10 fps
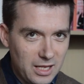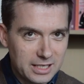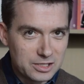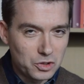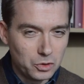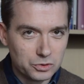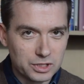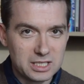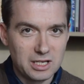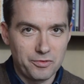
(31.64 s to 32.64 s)
It is called
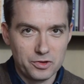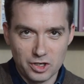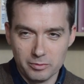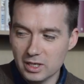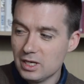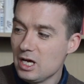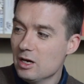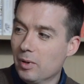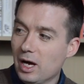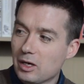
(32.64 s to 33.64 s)
A Different Drummer
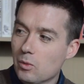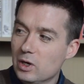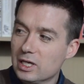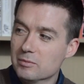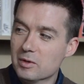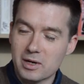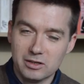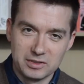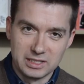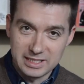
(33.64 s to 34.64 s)
by William
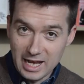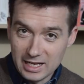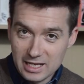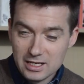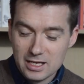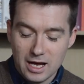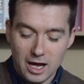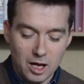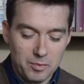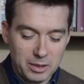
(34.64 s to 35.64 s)
Melvin Kelley.
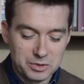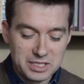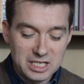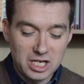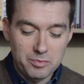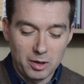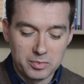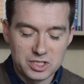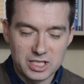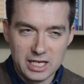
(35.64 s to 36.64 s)
It was initially
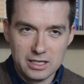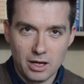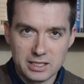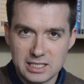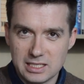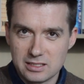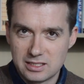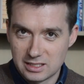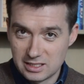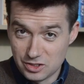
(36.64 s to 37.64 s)
published in
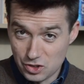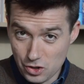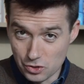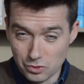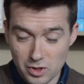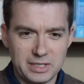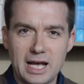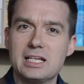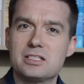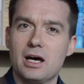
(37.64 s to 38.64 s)
1962.
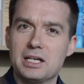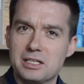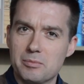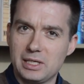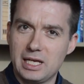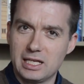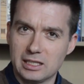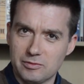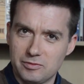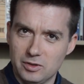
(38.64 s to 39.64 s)
Kelley died at the
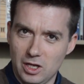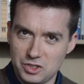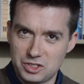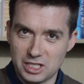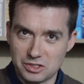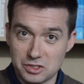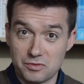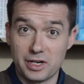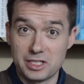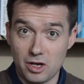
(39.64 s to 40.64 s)
beginning of last year, so it's a
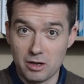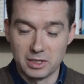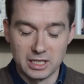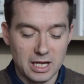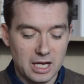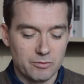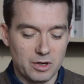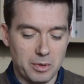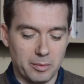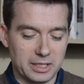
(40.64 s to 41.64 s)
very timely
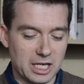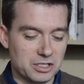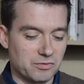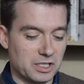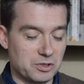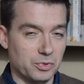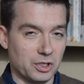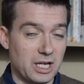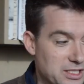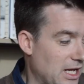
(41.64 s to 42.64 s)
republication for this
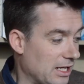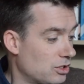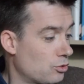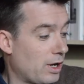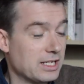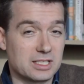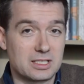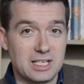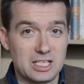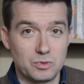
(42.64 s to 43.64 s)
book. He had great
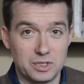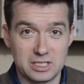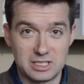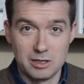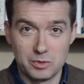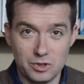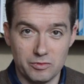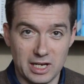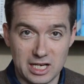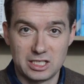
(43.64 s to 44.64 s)
success with this debut
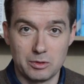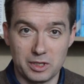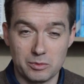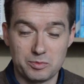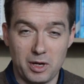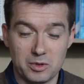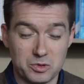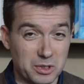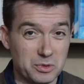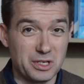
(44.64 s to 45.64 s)
novel, actually, when it was published
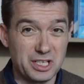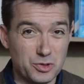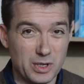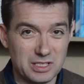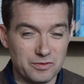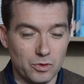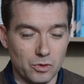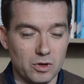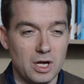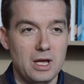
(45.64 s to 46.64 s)
when he was only 24.